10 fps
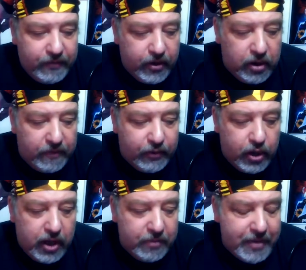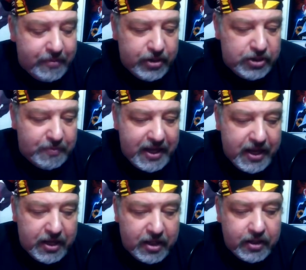for all the memories,
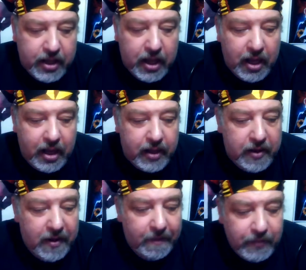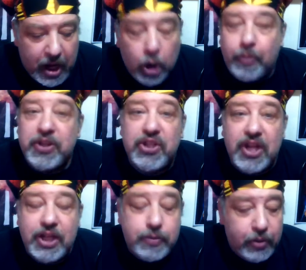man, and I hope it's
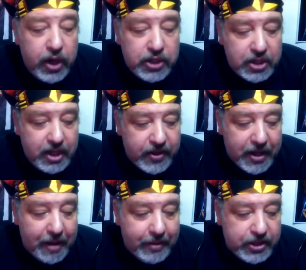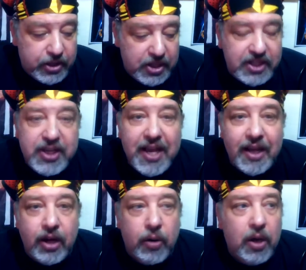an inspiration to other comics, because they
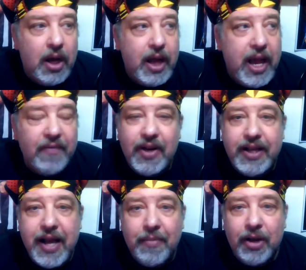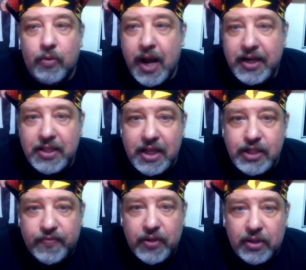say, every comic, Rodney
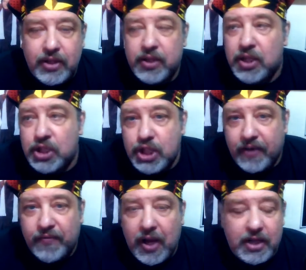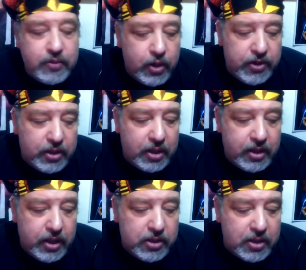Dangerfield did this, Jeff Foxworthy
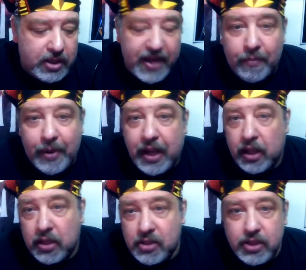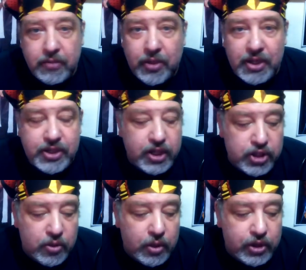did this, and Kevin Pollak and somebody's
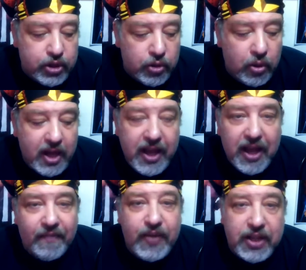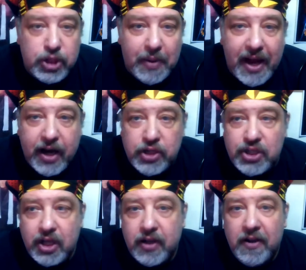he's doing it too. If he
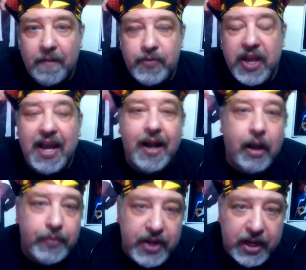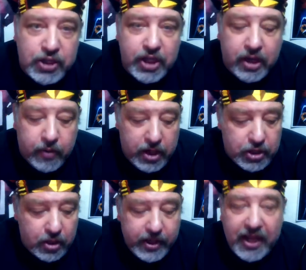inspires you, you got to help the next
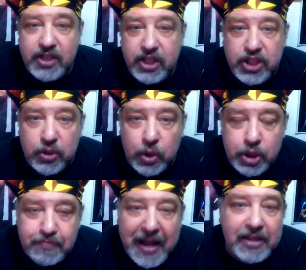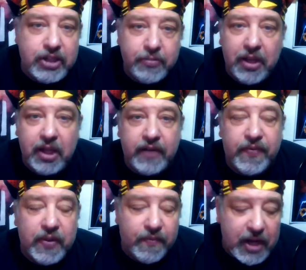generation, okay? It's a
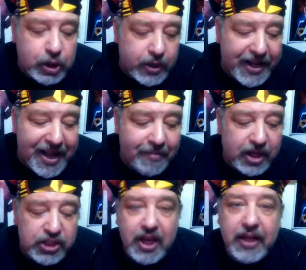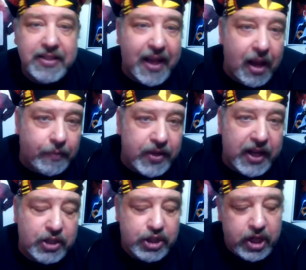responsibility for the veteran comics to help
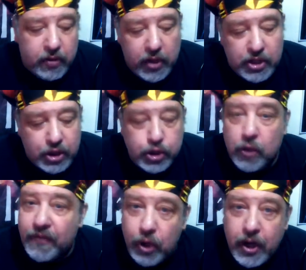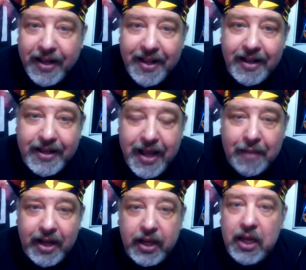the next generation. So if you're a young
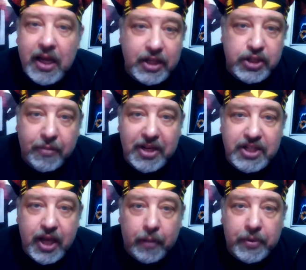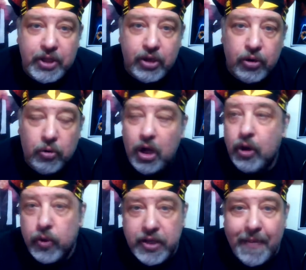comic and somebody's helping you,
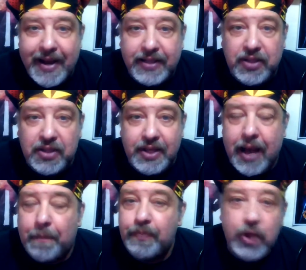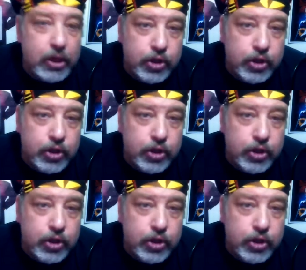when you make it to the top,